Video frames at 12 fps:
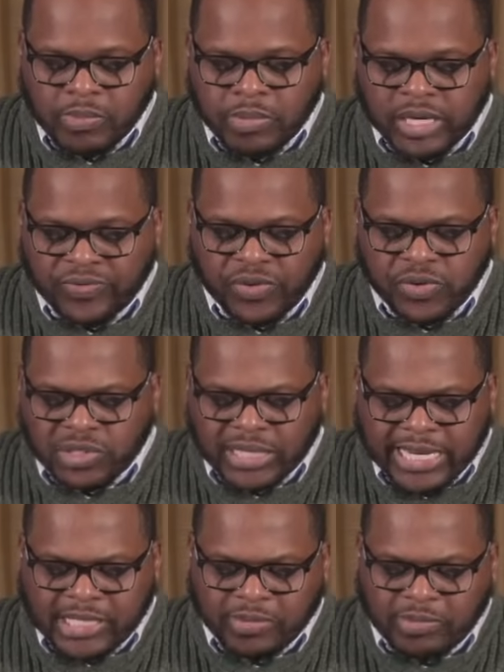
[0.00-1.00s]
But if you
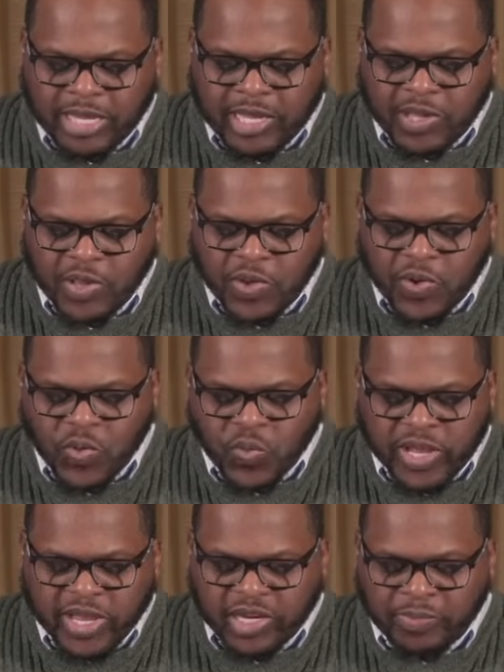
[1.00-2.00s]
say to me,
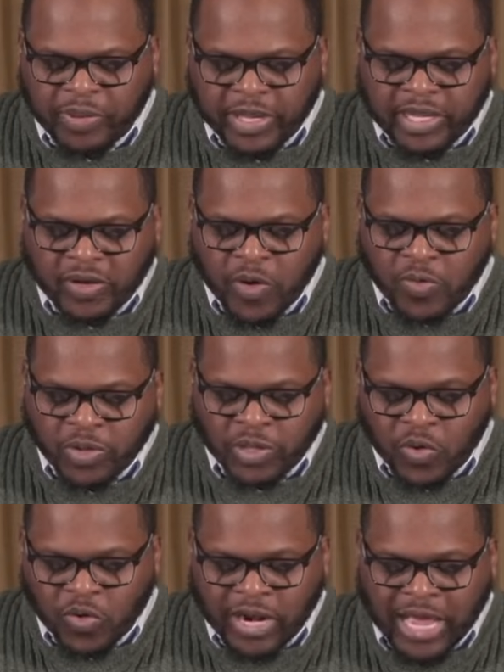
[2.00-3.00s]
We are depending on the
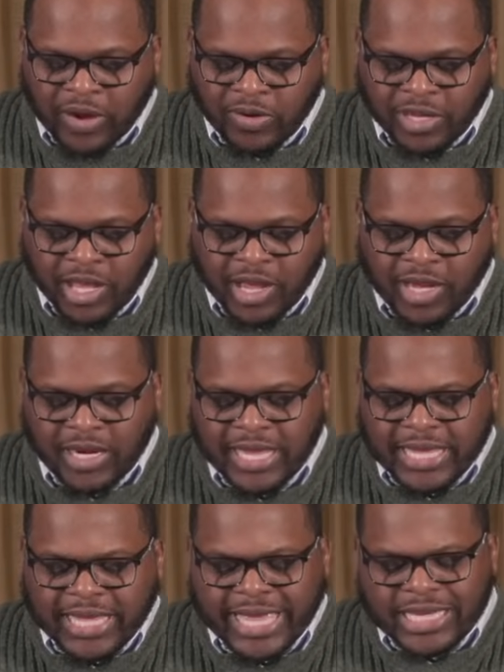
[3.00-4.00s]
Lord our God,
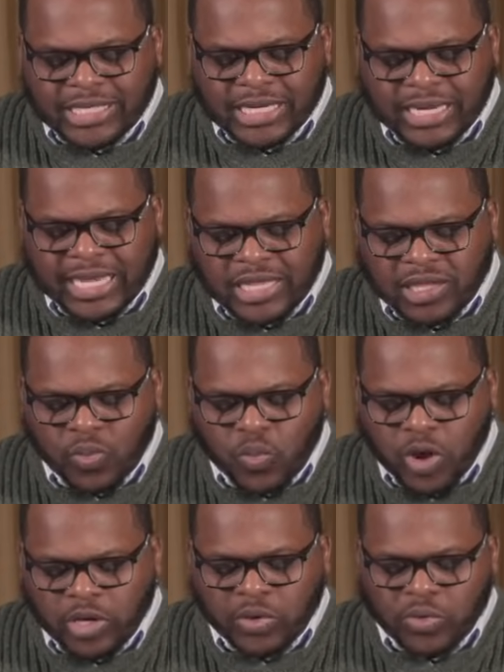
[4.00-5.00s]
isn't he the
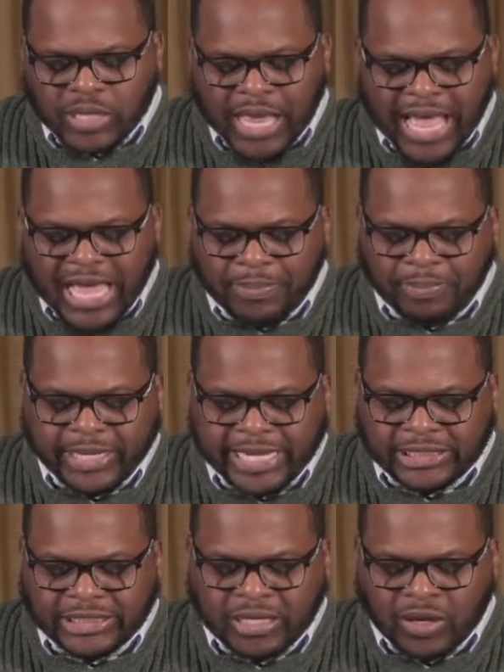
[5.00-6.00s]
one whose high
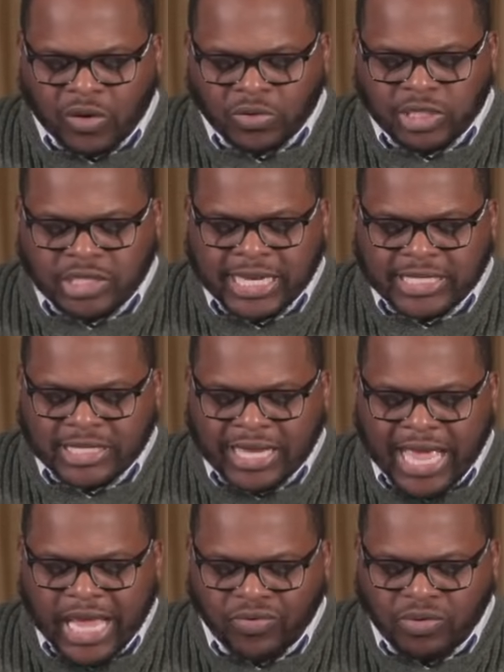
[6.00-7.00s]
places and altars
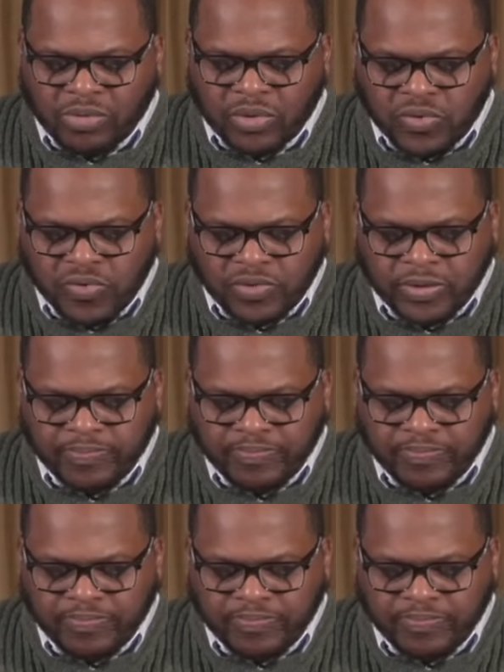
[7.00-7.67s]
Hezekiah removed?